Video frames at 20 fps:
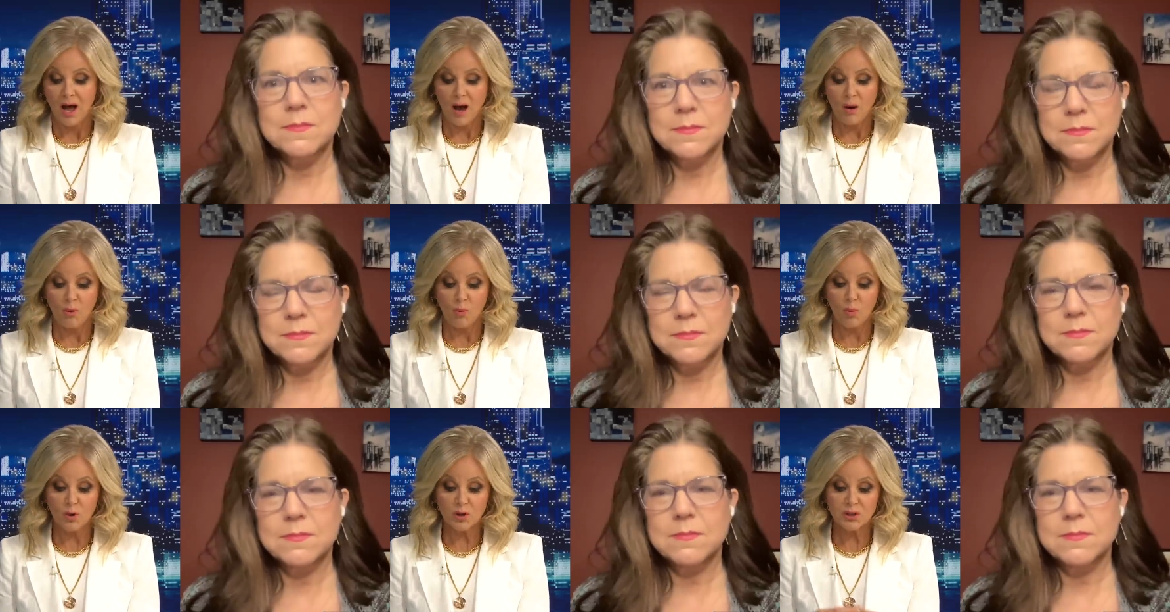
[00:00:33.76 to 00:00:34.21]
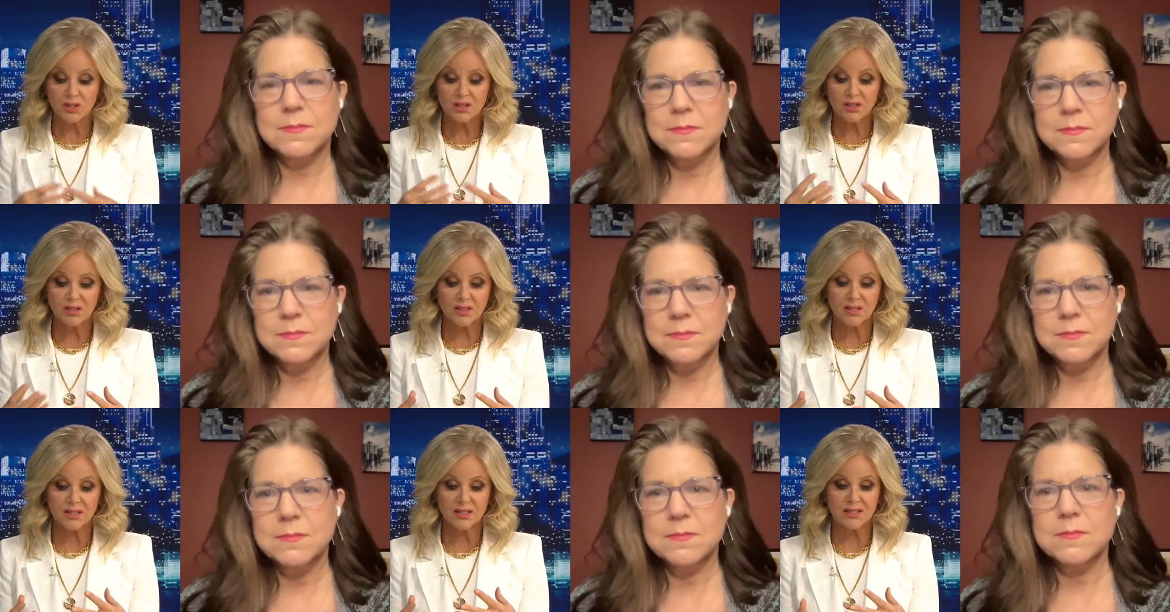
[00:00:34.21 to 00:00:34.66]
Speaker 1: What
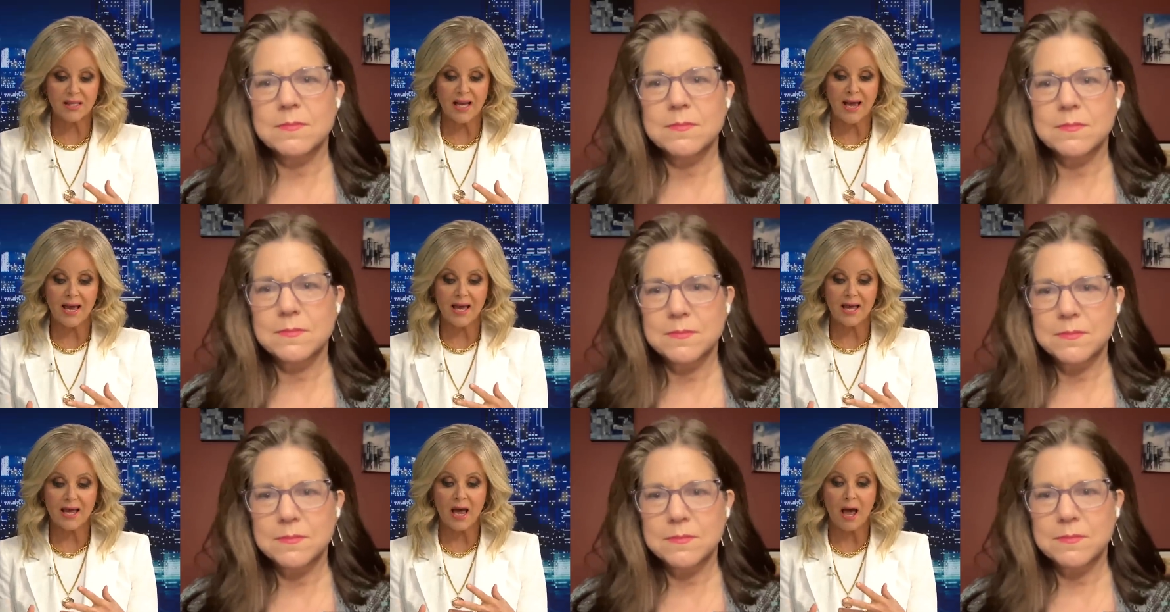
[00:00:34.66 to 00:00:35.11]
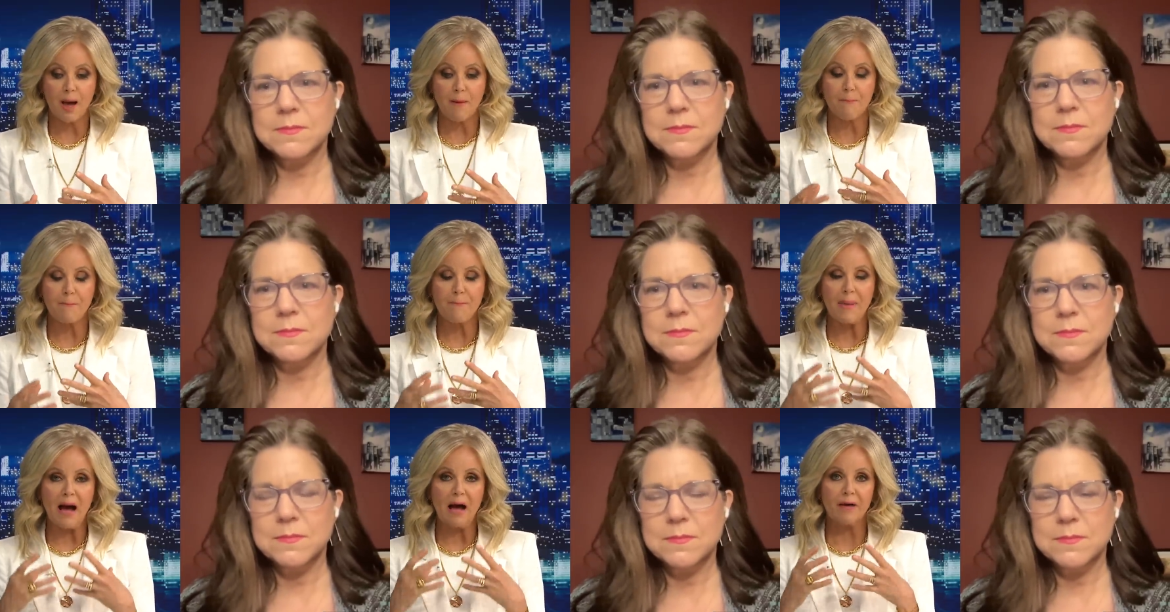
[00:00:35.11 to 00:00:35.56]
does it say
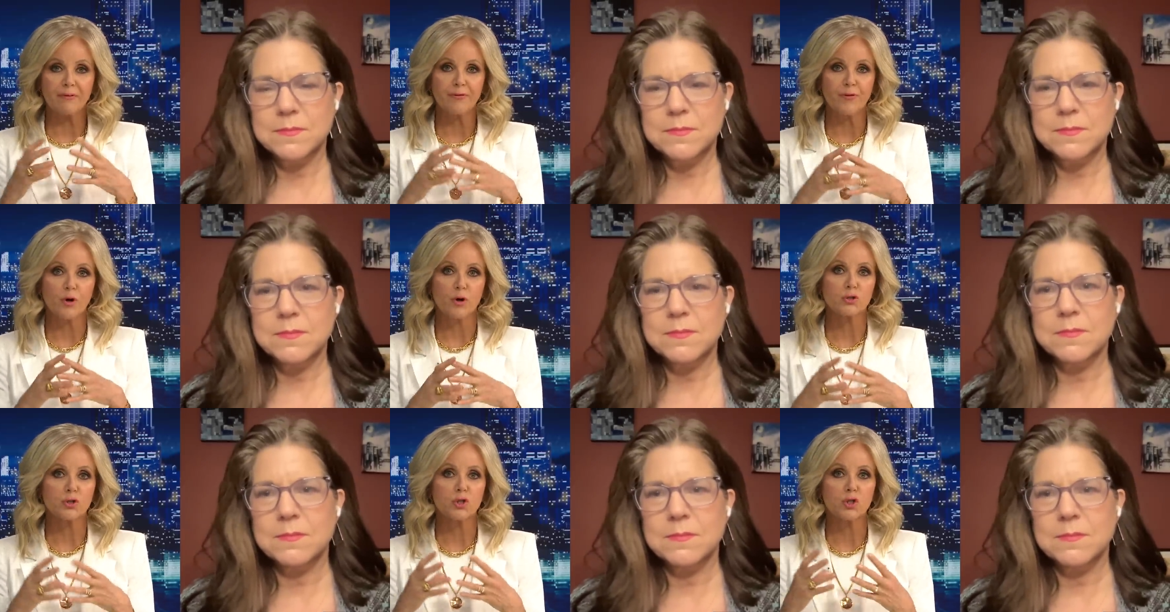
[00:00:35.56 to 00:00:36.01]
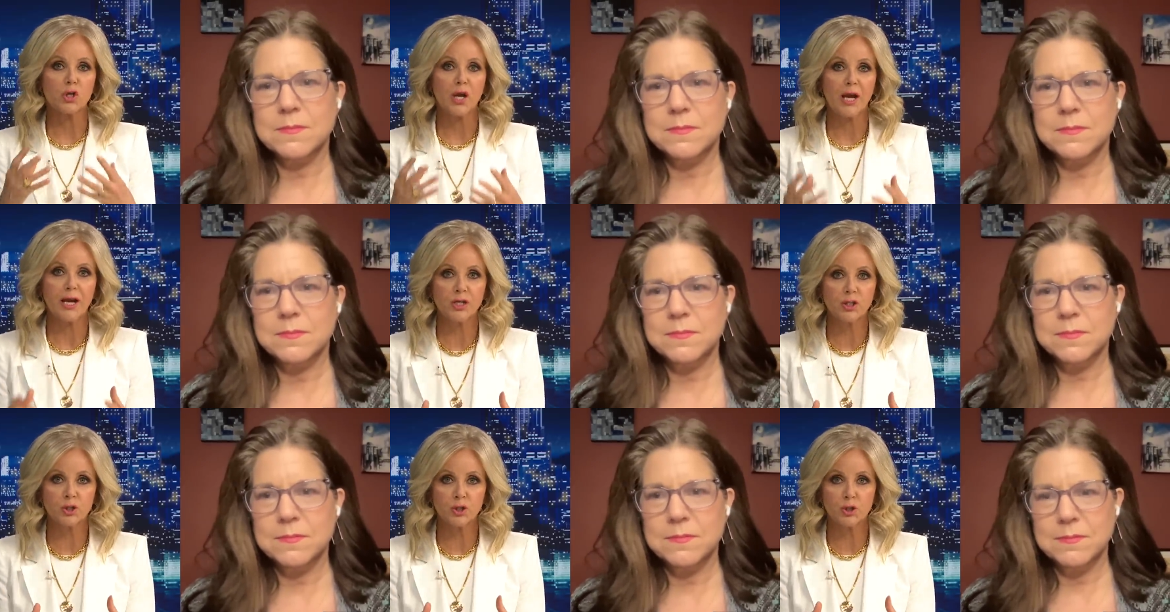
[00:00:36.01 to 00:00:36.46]
about those
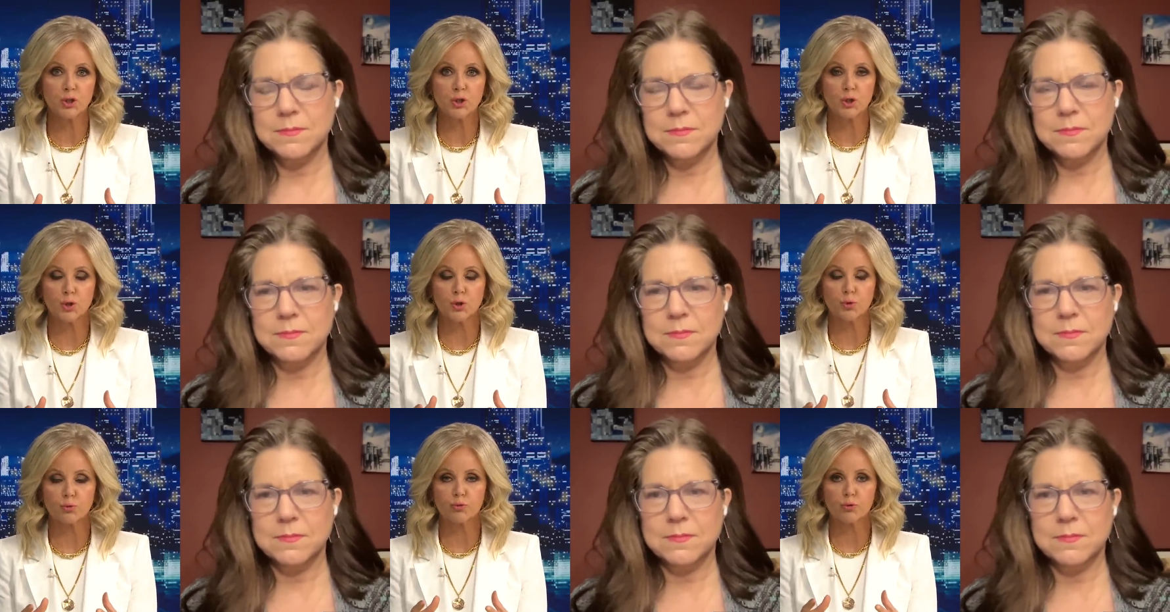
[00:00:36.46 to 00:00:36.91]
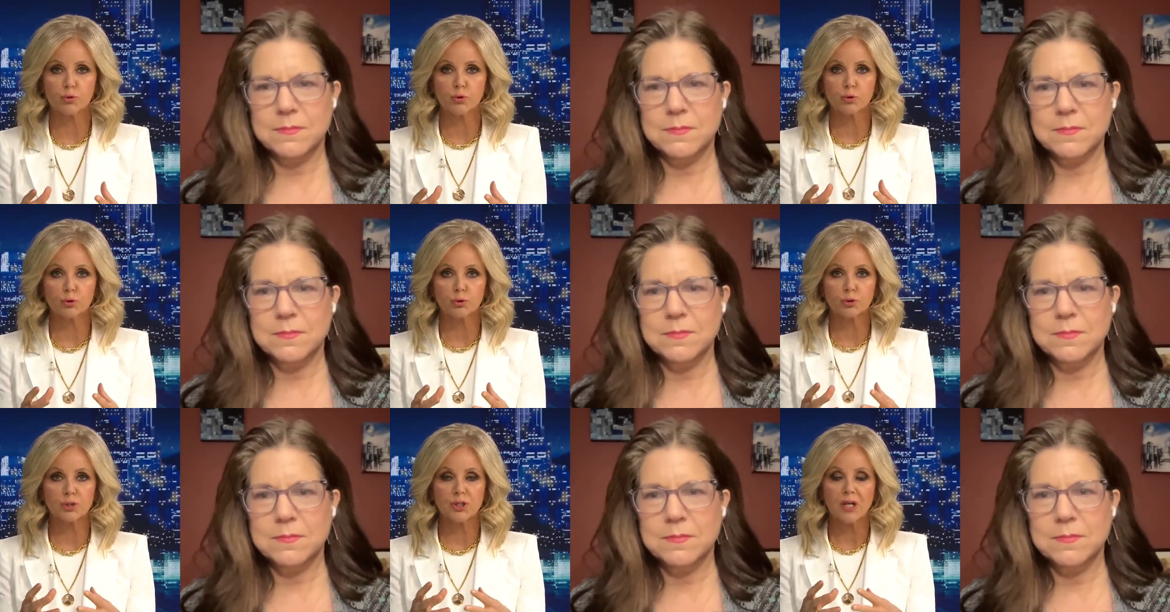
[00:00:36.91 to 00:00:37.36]
changes to the
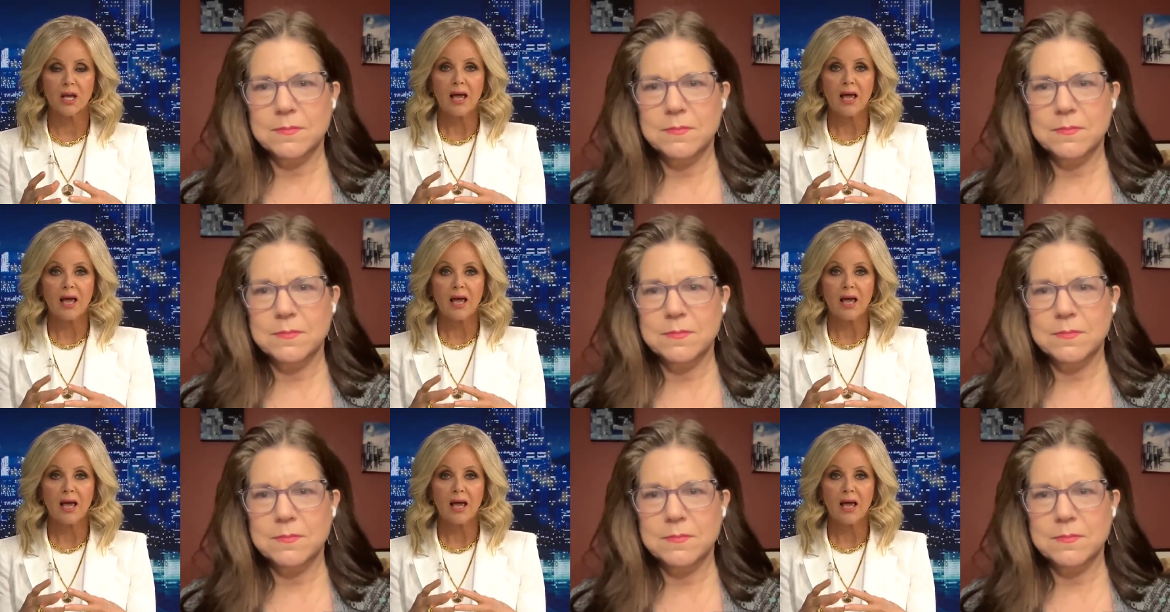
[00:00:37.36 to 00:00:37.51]
rules